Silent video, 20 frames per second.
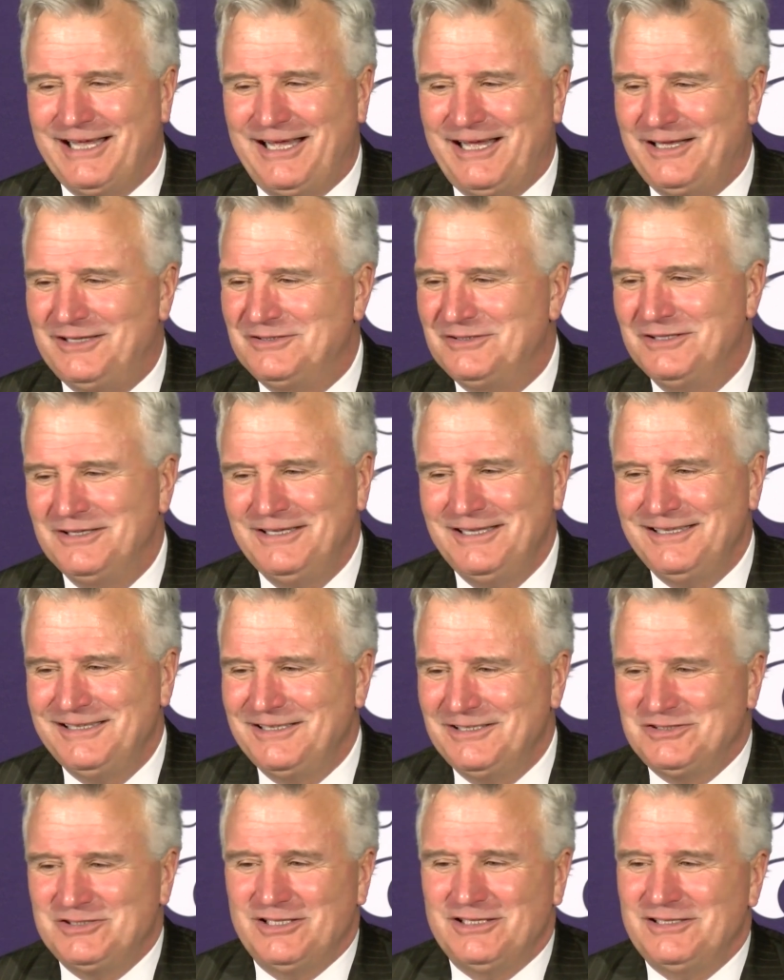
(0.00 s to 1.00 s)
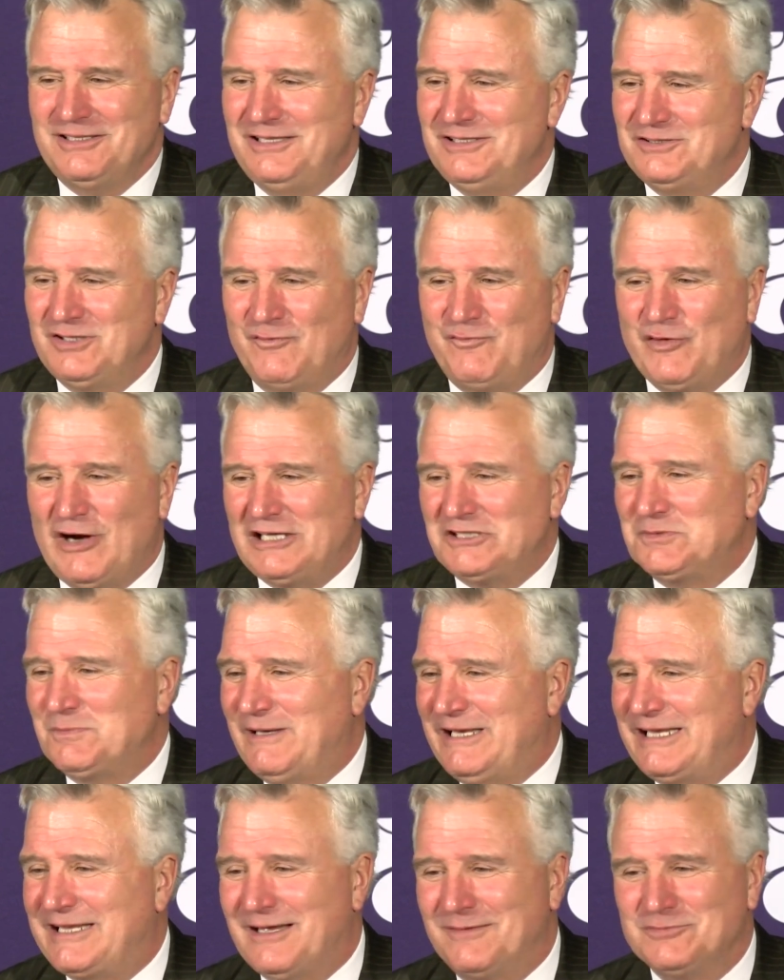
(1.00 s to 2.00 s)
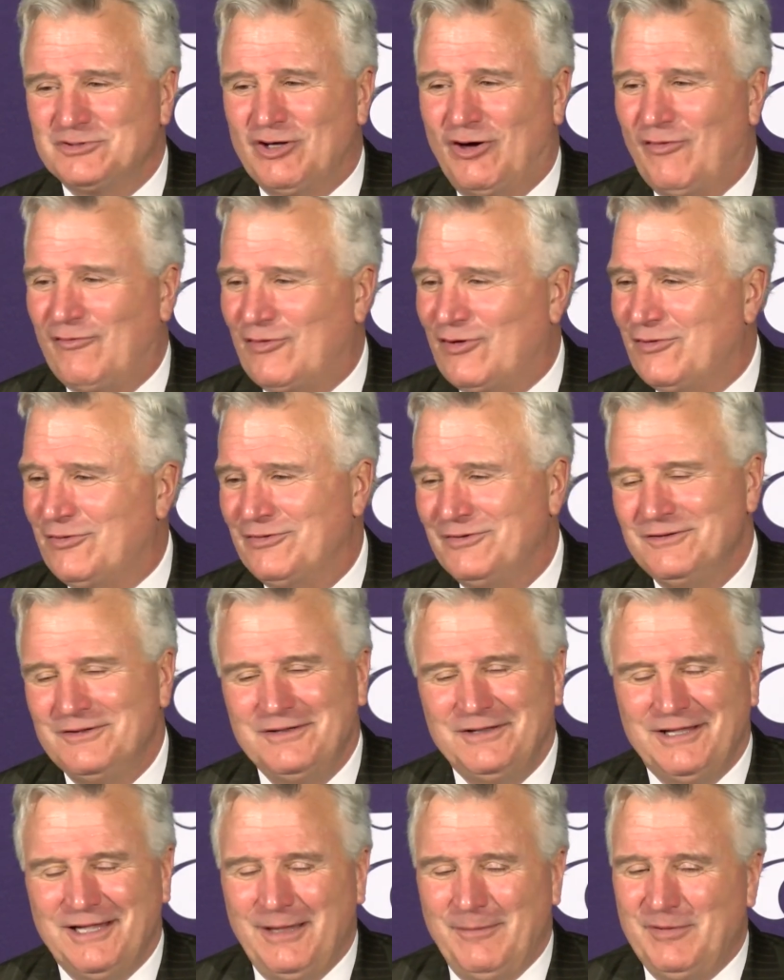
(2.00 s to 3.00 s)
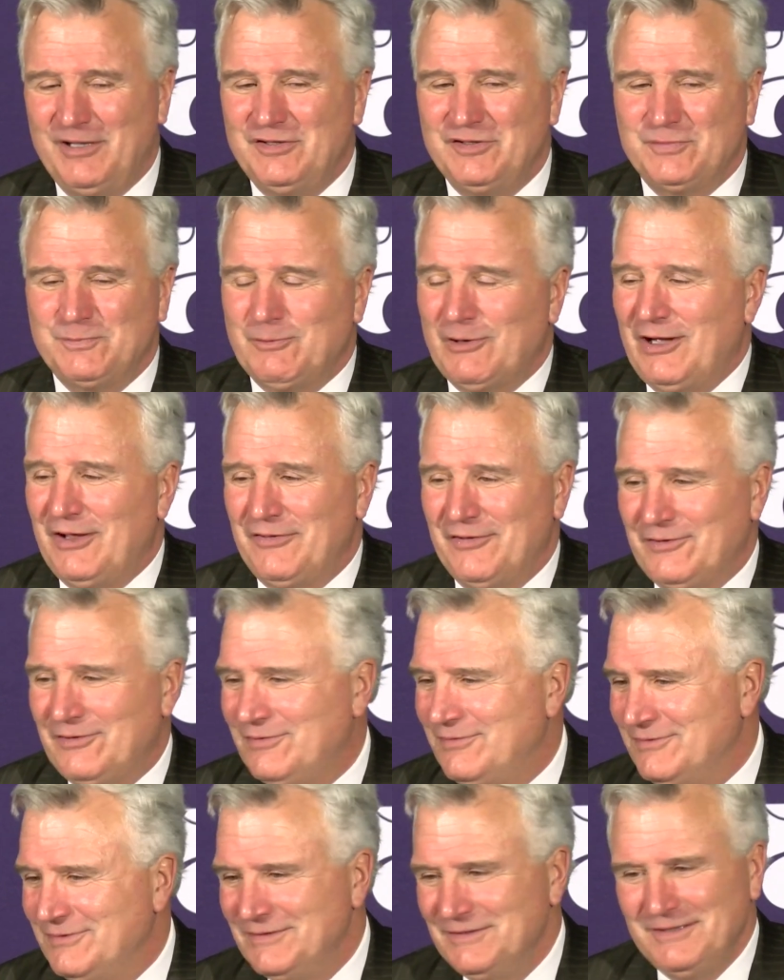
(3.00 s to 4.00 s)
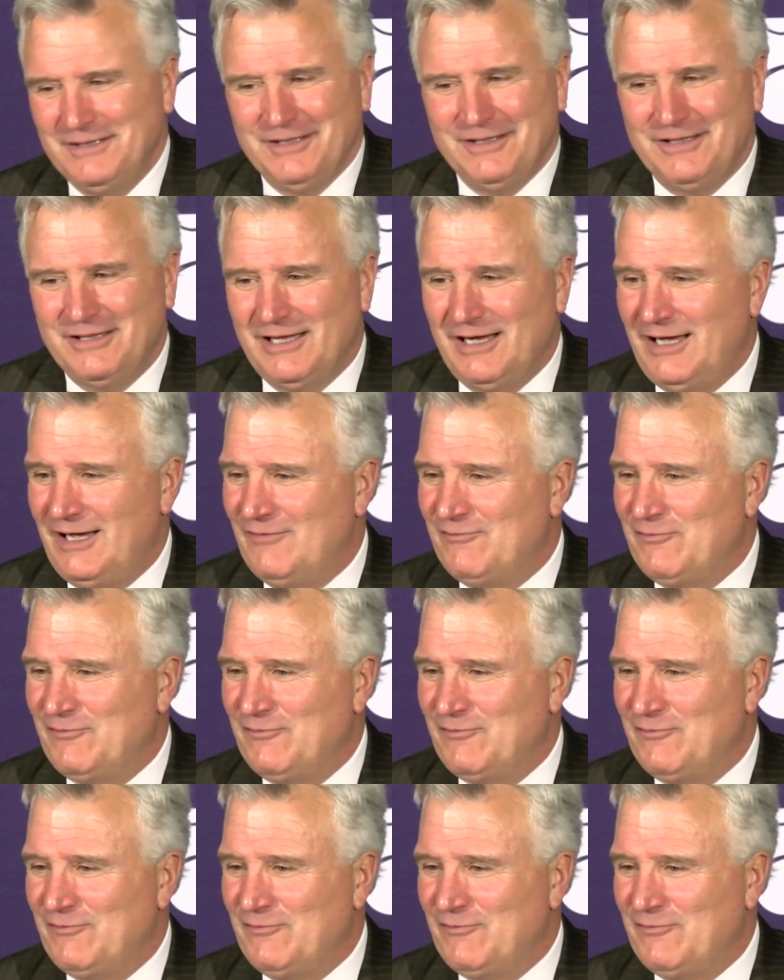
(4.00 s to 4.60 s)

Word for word: Uh, he's a freshman. He comes over, him and his brother uh,